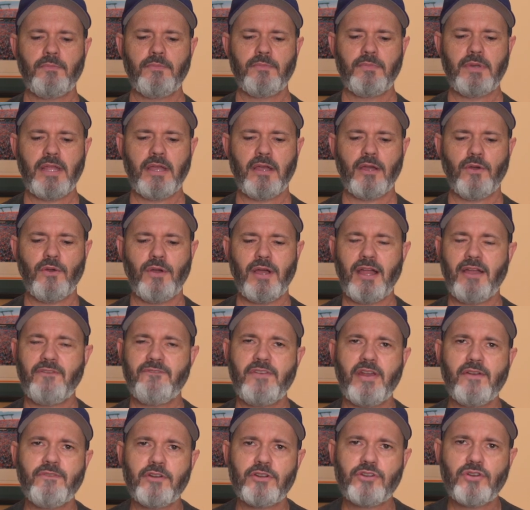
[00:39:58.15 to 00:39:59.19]
Now I've
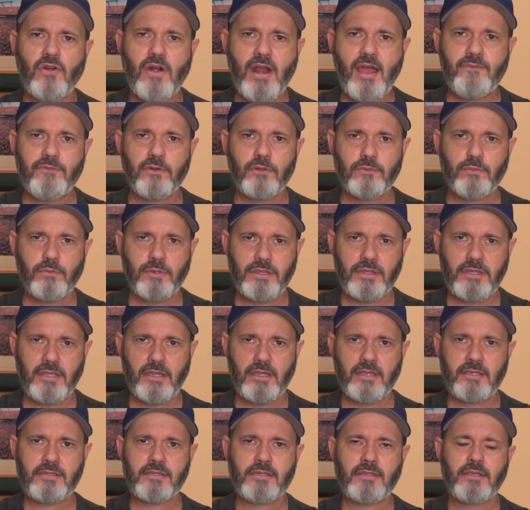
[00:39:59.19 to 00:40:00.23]
never traveled with
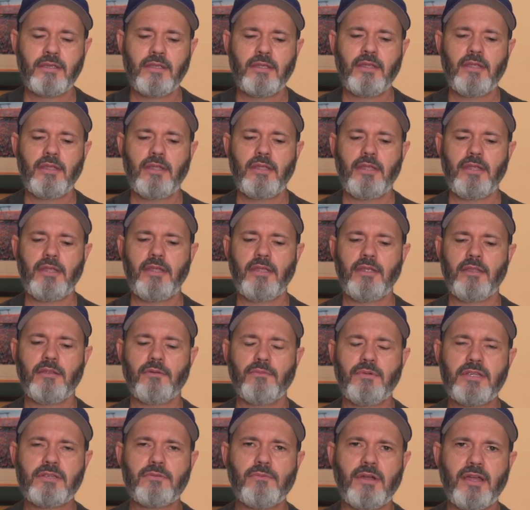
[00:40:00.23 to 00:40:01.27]
this, and the
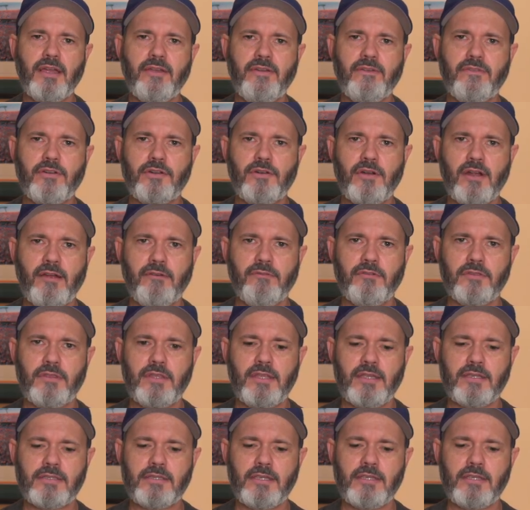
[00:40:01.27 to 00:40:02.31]
reason why I never traveled with this